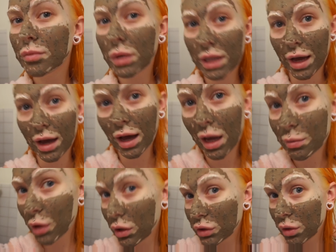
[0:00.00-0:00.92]
But yeah, I'm
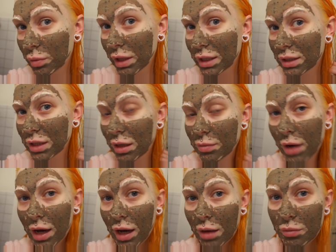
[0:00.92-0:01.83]
also bleaching
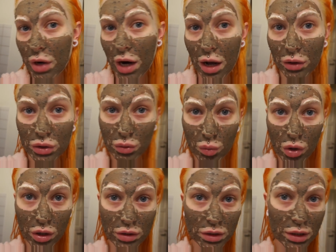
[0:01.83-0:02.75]
my brows
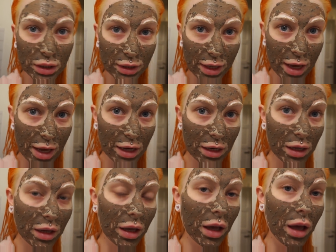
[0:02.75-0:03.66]
once again,